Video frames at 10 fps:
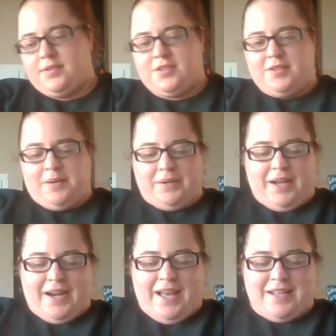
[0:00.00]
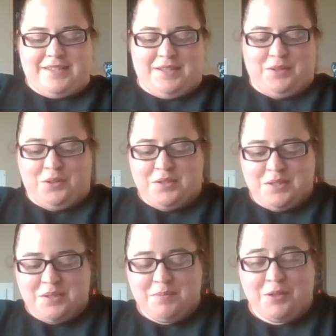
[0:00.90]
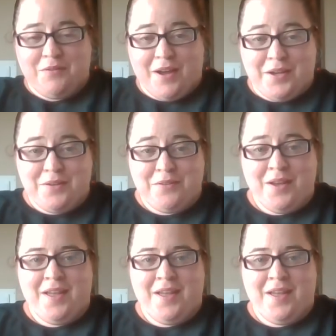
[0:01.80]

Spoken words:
So that one kind of has a little sentimental value.